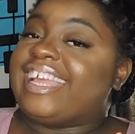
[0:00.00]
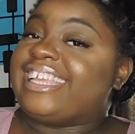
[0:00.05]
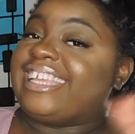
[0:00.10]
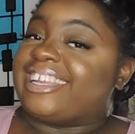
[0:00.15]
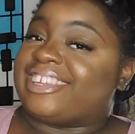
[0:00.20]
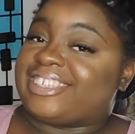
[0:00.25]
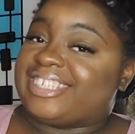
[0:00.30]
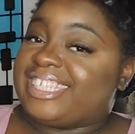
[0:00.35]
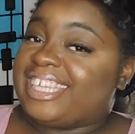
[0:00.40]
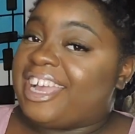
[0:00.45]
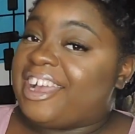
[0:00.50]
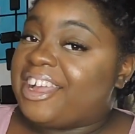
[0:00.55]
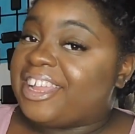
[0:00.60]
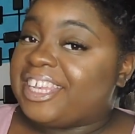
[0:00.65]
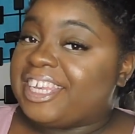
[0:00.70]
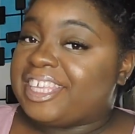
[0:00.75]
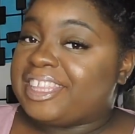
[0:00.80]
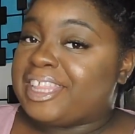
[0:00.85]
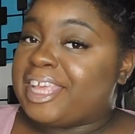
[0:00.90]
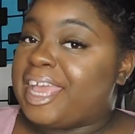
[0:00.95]
y'all see how I
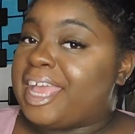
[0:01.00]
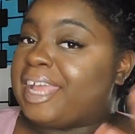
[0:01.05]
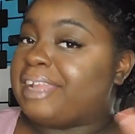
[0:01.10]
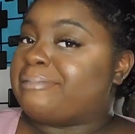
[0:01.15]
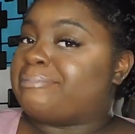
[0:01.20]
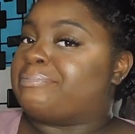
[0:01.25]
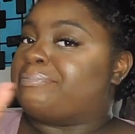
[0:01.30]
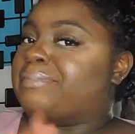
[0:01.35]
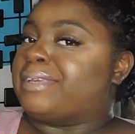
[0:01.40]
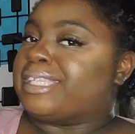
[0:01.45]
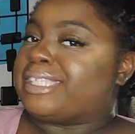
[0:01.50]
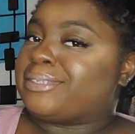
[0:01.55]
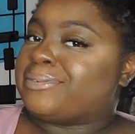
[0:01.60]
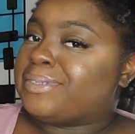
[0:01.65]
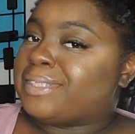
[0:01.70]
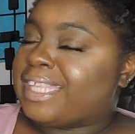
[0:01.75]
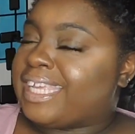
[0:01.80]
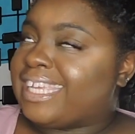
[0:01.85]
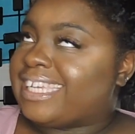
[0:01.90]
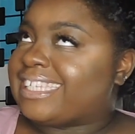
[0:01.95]
did that? Messing
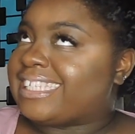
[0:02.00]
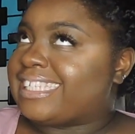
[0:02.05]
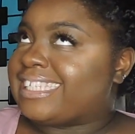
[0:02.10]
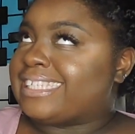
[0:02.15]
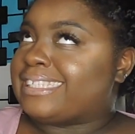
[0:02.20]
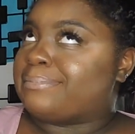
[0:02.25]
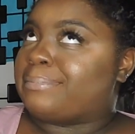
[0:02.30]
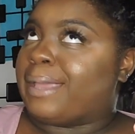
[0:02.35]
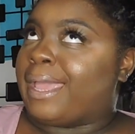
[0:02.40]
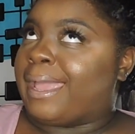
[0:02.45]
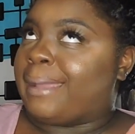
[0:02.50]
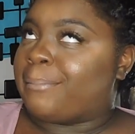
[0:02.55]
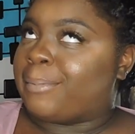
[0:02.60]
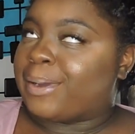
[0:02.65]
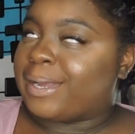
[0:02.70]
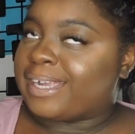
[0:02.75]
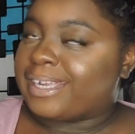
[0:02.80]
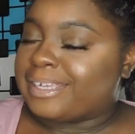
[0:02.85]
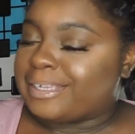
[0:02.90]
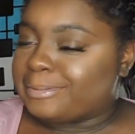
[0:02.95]
with the exes, bad
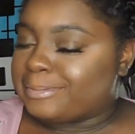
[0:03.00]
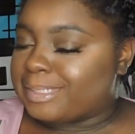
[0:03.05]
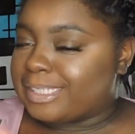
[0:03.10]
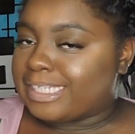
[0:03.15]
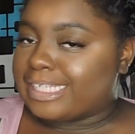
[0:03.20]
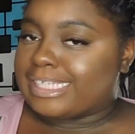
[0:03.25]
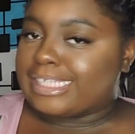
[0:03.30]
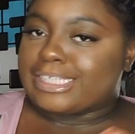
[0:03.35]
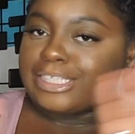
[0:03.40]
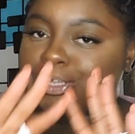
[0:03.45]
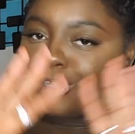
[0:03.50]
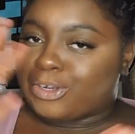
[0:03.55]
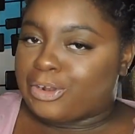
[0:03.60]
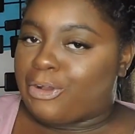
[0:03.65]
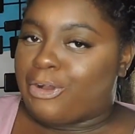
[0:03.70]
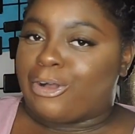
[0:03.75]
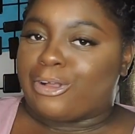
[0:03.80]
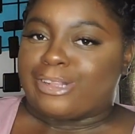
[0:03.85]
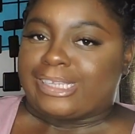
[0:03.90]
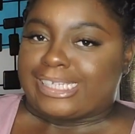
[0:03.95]
breakups. It's gonna
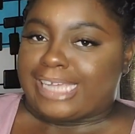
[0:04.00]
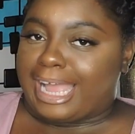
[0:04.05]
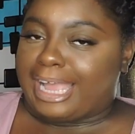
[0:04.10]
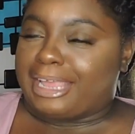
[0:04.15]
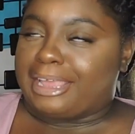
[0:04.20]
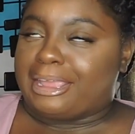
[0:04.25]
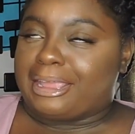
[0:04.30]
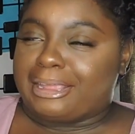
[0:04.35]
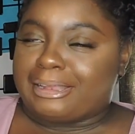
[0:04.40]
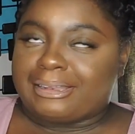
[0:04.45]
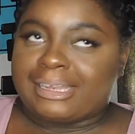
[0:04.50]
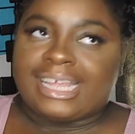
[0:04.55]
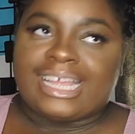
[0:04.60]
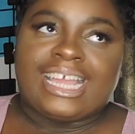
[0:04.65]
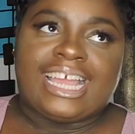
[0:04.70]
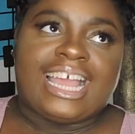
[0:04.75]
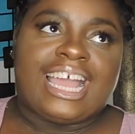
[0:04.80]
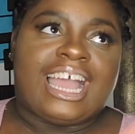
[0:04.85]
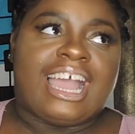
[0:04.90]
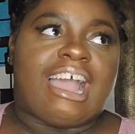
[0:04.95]
all tie in.
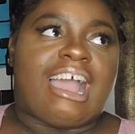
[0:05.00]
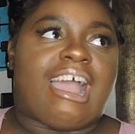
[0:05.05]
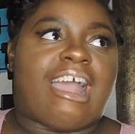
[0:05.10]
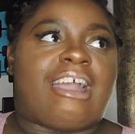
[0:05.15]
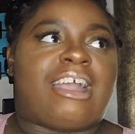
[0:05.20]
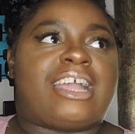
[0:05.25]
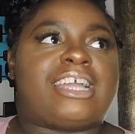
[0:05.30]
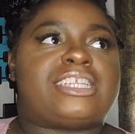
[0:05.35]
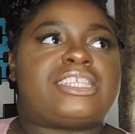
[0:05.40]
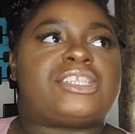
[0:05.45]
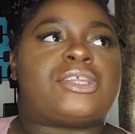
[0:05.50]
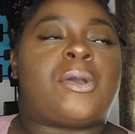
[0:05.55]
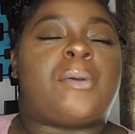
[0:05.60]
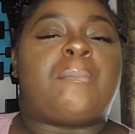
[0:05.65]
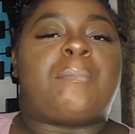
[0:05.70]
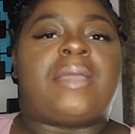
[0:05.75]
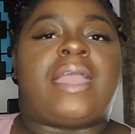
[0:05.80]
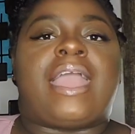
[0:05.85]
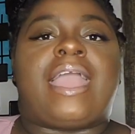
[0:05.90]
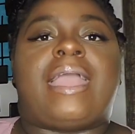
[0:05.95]
Alright, so
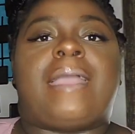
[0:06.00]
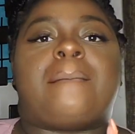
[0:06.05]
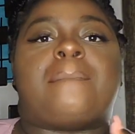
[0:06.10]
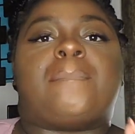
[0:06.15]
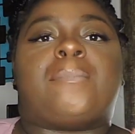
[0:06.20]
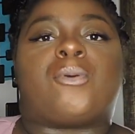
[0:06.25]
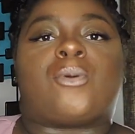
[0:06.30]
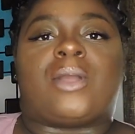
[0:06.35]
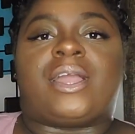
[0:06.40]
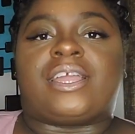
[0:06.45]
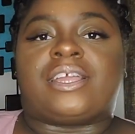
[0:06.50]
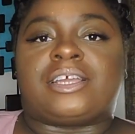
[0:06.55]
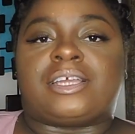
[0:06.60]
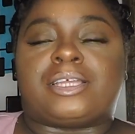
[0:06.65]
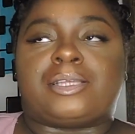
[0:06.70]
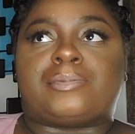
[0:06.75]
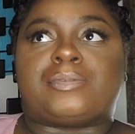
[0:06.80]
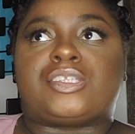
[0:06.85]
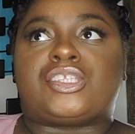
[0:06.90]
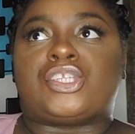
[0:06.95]
bad
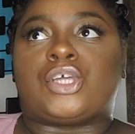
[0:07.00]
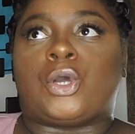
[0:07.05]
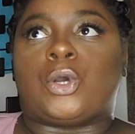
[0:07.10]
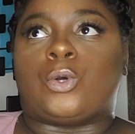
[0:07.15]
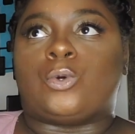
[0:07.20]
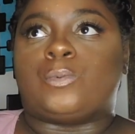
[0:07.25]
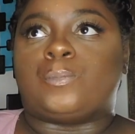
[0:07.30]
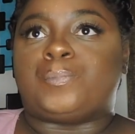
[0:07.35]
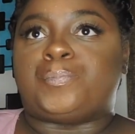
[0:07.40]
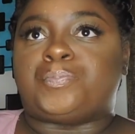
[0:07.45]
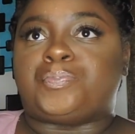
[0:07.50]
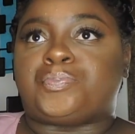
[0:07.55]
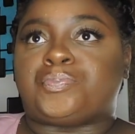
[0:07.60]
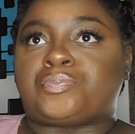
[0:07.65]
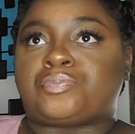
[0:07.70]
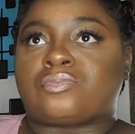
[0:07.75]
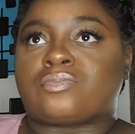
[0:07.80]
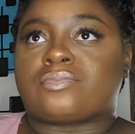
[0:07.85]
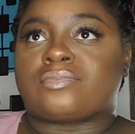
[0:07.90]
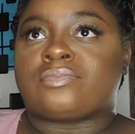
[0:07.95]
breakups. So
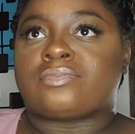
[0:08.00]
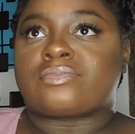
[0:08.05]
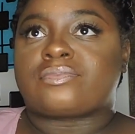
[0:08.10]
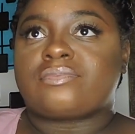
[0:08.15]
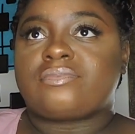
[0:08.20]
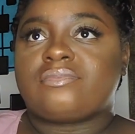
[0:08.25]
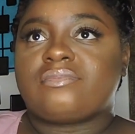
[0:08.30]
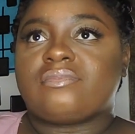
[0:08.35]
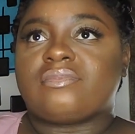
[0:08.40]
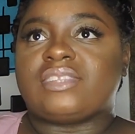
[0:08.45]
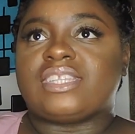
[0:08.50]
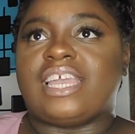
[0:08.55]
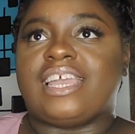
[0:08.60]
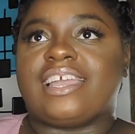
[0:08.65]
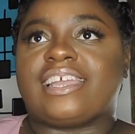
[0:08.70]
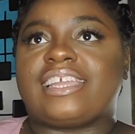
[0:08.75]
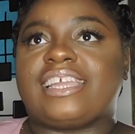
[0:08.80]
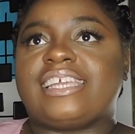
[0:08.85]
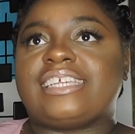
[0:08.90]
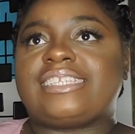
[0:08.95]

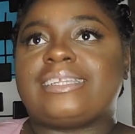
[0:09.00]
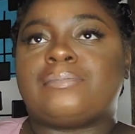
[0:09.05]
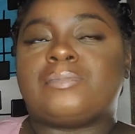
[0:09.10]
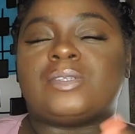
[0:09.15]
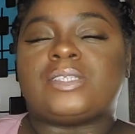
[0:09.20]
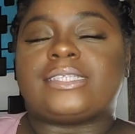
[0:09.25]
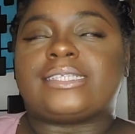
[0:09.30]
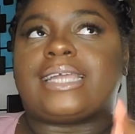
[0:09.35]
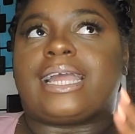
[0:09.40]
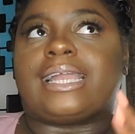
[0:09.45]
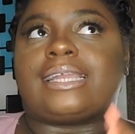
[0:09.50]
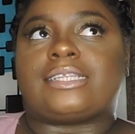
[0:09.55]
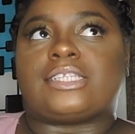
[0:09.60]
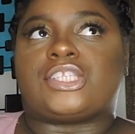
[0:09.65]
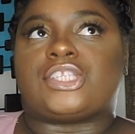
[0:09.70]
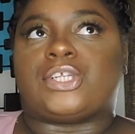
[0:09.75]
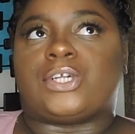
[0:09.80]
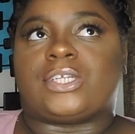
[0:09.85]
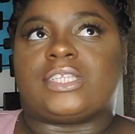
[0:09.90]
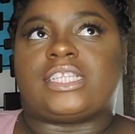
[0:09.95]
I guess I'm gonna kind of
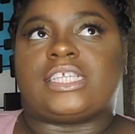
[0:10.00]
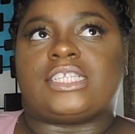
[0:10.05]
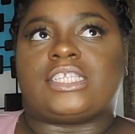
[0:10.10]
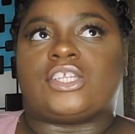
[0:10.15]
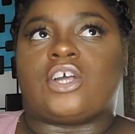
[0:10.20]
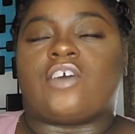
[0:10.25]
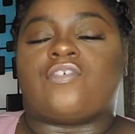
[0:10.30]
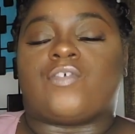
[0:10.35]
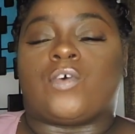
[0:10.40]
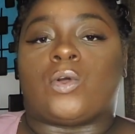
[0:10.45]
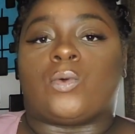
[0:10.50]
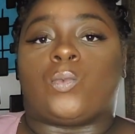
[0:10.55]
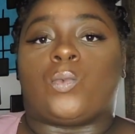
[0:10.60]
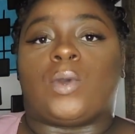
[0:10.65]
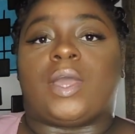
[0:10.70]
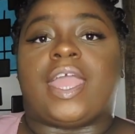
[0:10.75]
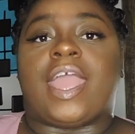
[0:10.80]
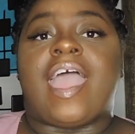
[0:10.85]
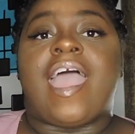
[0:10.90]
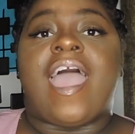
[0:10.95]
start this off on
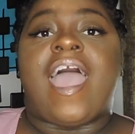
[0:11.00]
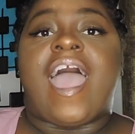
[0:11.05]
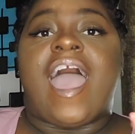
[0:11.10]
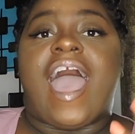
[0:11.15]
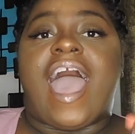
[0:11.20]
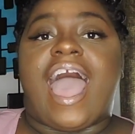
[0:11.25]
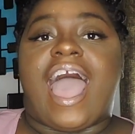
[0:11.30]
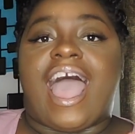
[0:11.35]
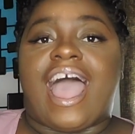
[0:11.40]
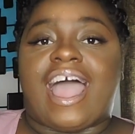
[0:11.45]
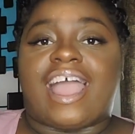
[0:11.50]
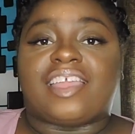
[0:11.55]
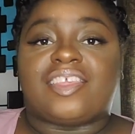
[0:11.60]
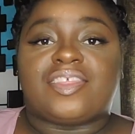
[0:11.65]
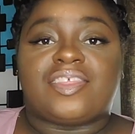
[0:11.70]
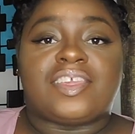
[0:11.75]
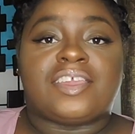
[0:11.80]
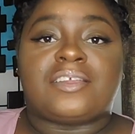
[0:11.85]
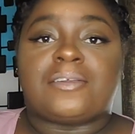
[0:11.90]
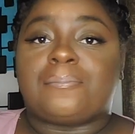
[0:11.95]
what I
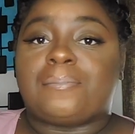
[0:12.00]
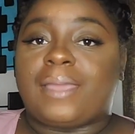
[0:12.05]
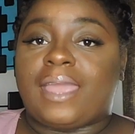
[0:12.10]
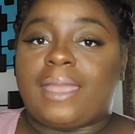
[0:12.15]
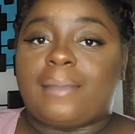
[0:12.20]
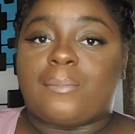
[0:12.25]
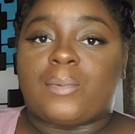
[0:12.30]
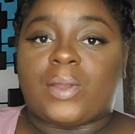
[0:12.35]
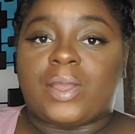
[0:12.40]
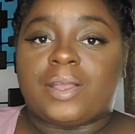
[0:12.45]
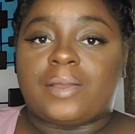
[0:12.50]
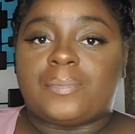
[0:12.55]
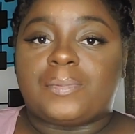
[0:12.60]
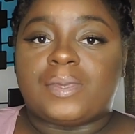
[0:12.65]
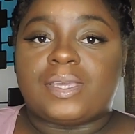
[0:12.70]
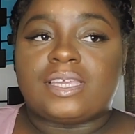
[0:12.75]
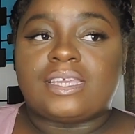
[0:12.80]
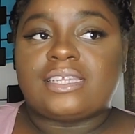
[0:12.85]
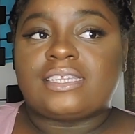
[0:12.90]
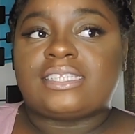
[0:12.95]
think a bad breakup
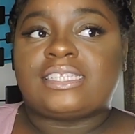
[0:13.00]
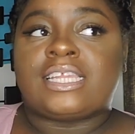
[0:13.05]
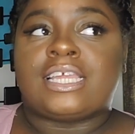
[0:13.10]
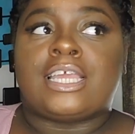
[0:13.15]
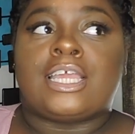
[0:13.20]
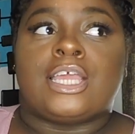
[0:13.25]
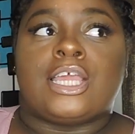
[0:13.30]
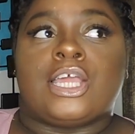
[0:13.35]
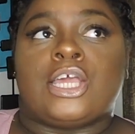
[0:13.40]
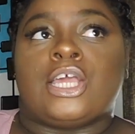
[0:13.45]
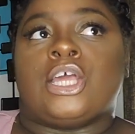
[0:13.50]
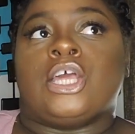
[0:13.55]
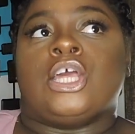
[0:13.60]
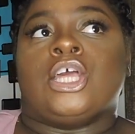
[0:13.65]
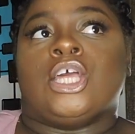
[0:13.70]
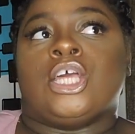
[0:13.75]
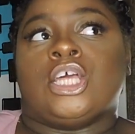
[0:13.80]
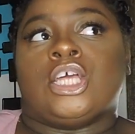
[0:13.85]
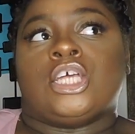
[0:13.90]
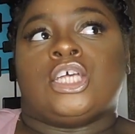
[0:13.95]
is.
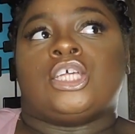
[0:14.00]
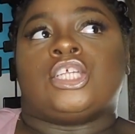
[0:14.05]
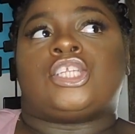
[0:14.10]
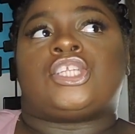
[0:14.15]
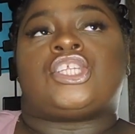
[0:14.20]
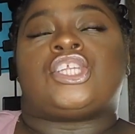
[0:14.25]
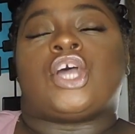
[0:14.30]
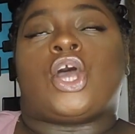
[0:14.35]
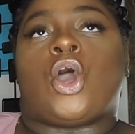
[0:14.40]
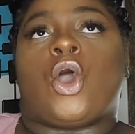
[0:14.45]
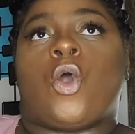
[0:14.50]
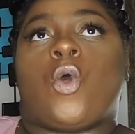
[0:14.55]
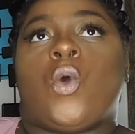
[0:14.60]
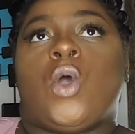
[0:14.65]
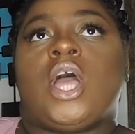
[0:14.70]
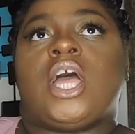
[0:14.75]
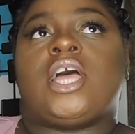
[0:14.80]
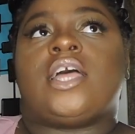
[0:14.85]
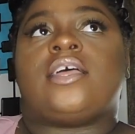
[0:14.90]
So,